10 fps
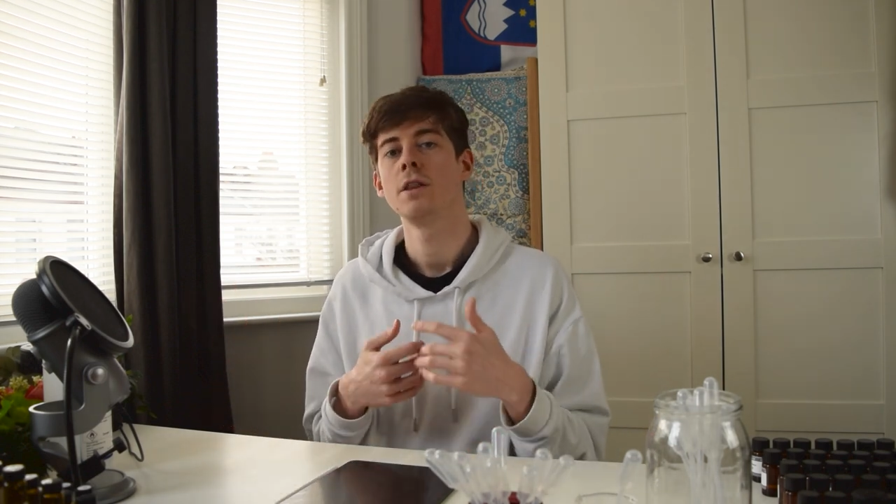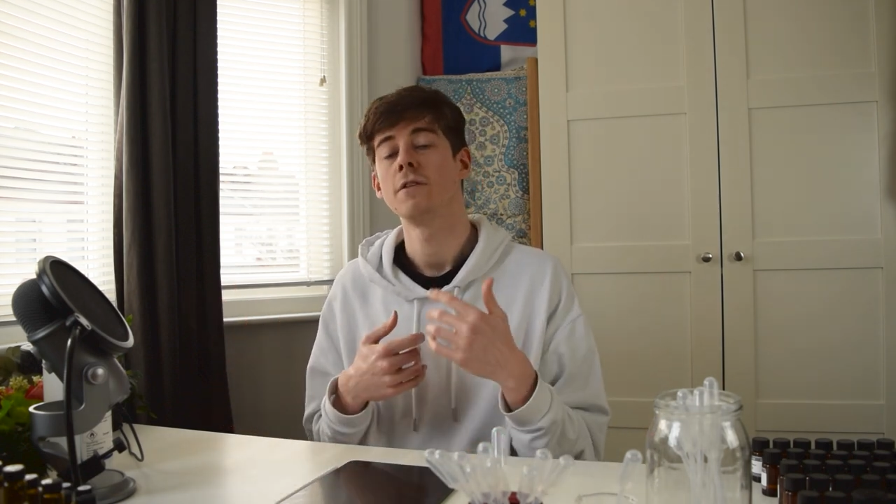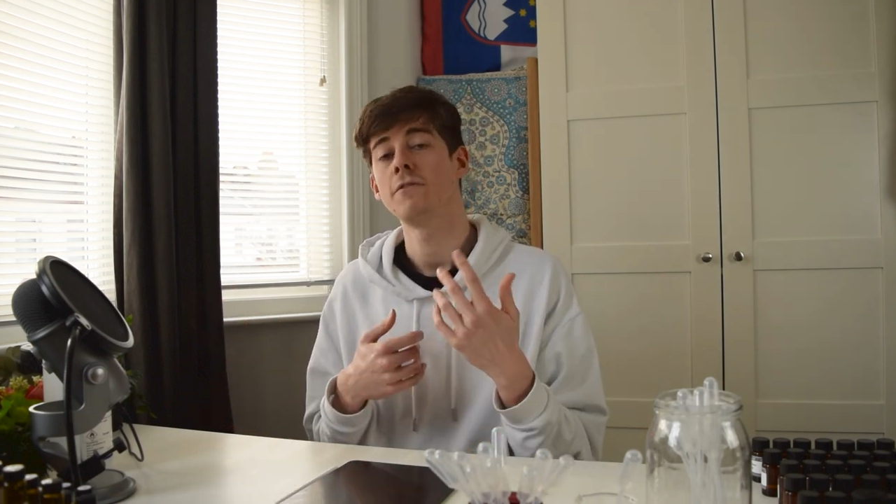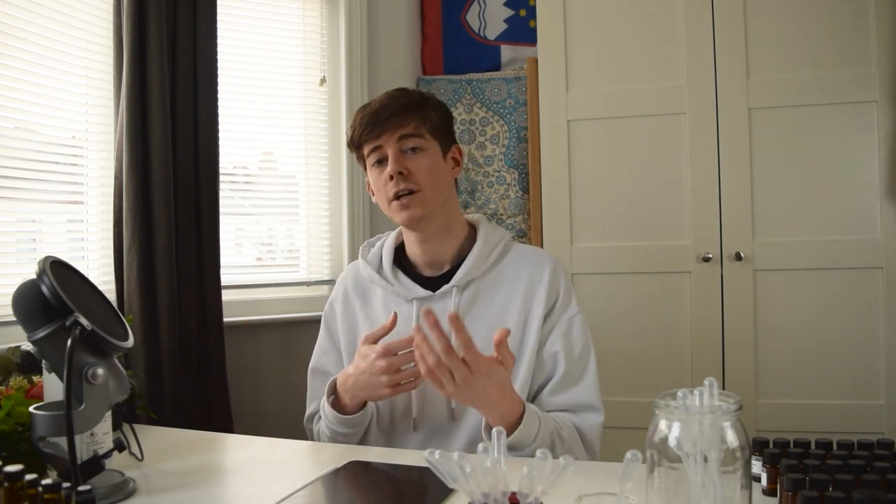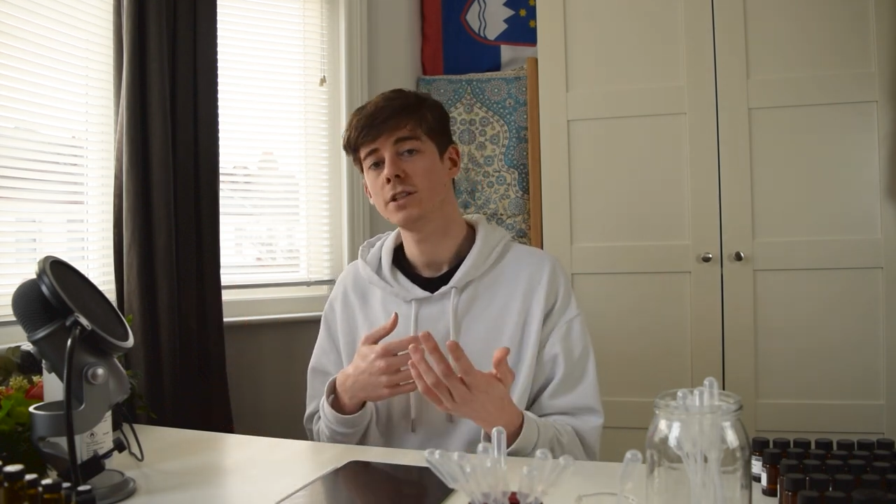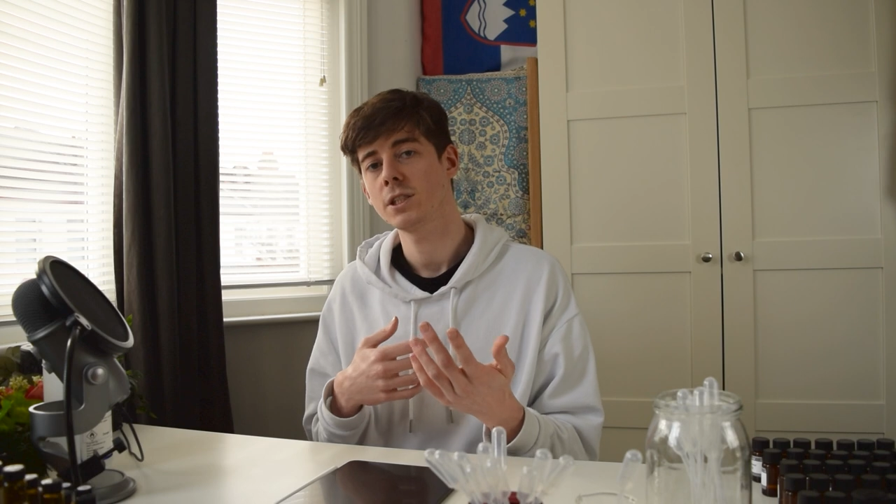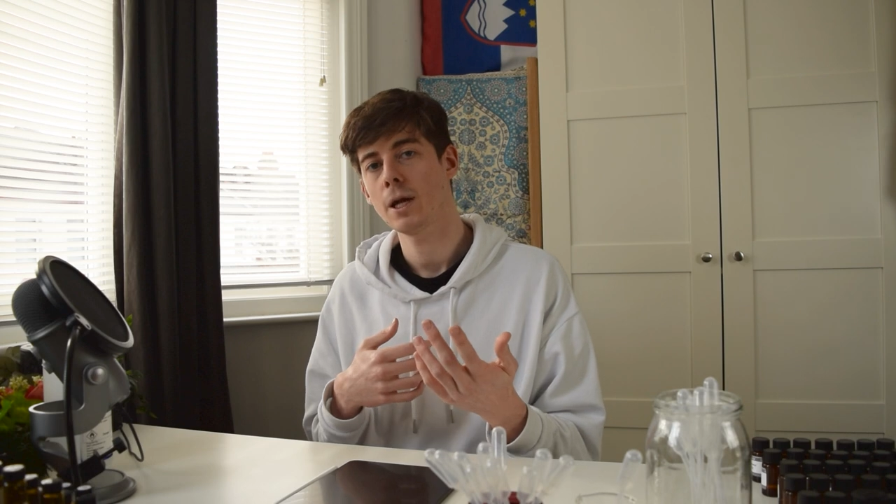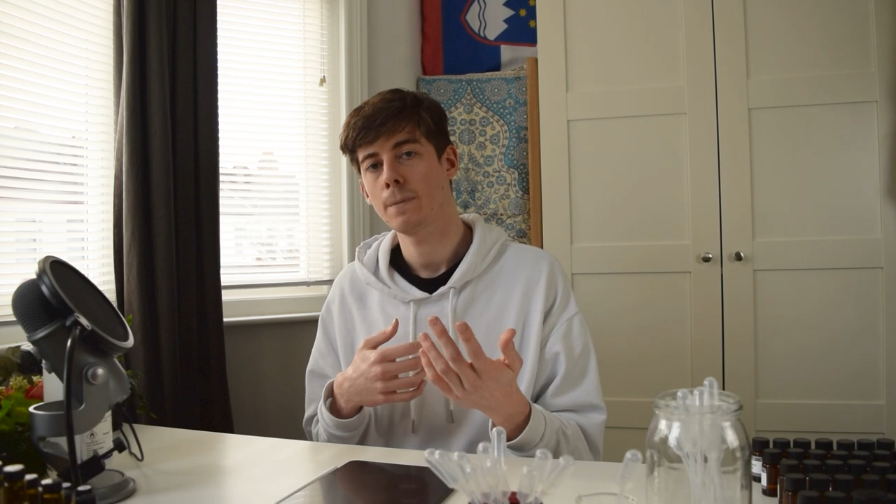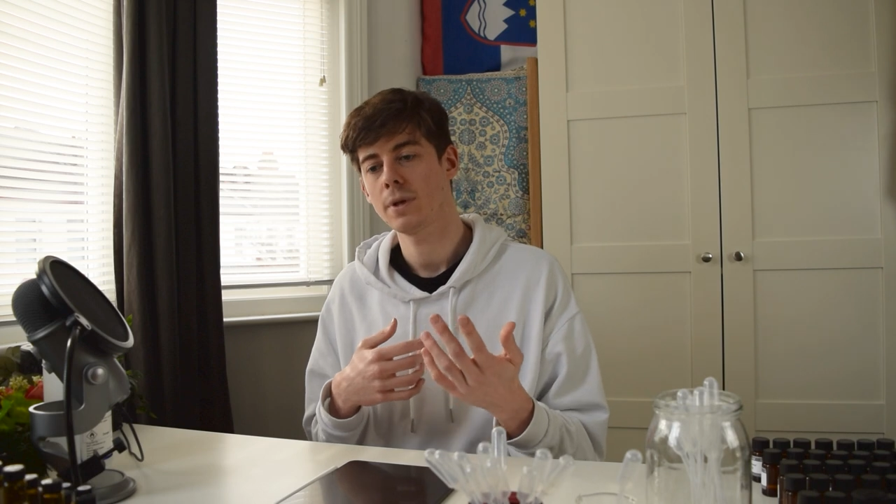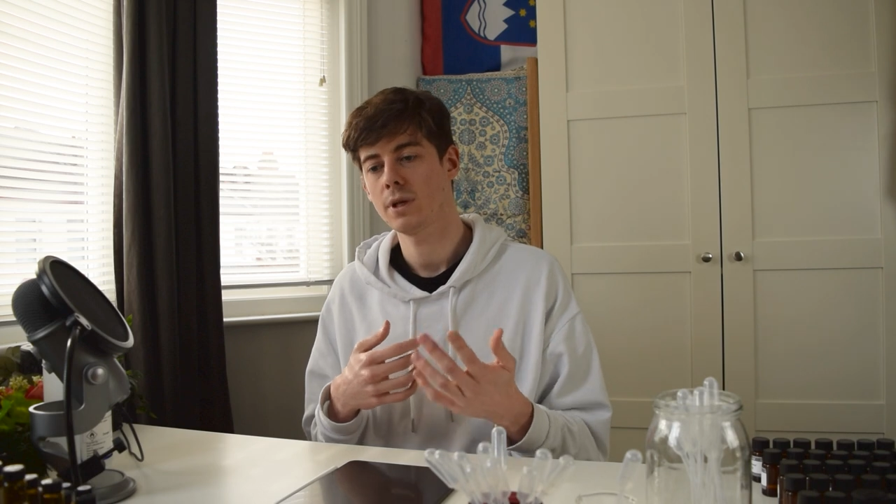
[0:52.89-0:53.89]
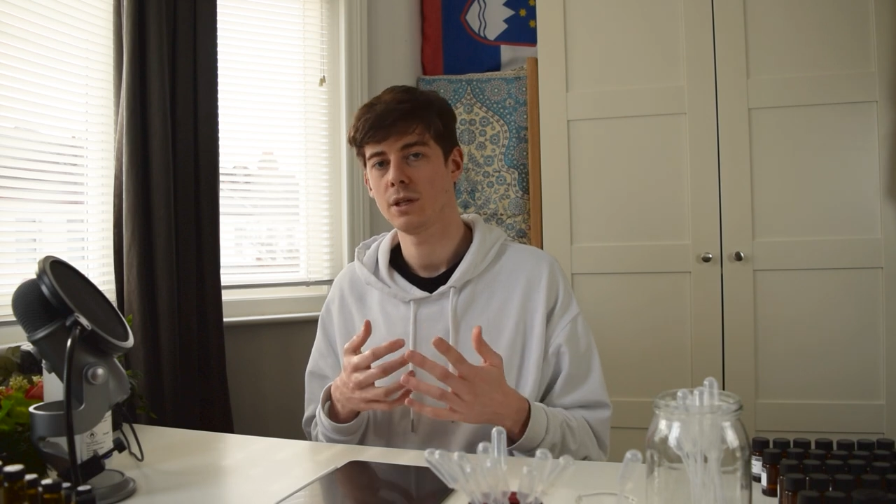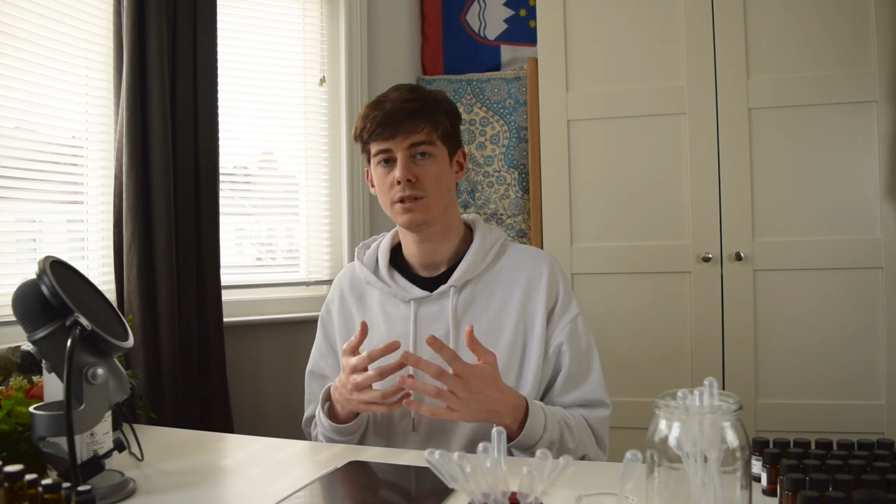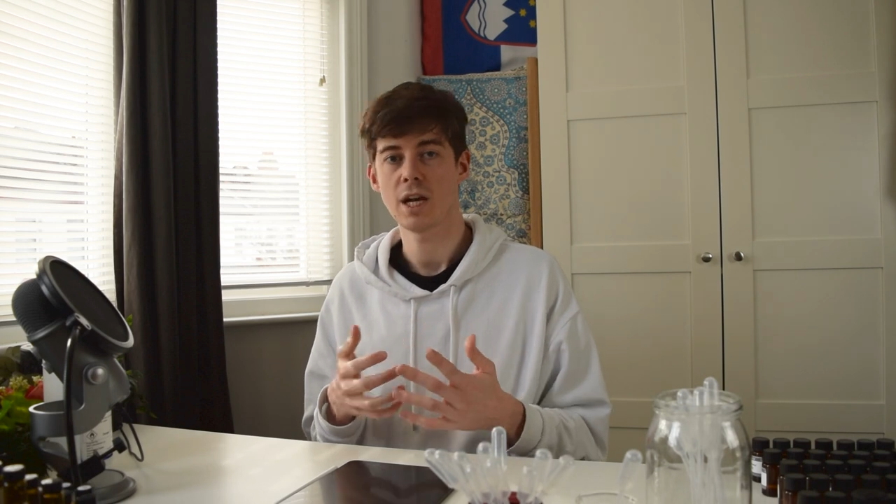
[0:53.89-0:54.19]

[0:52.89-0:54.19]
The third step is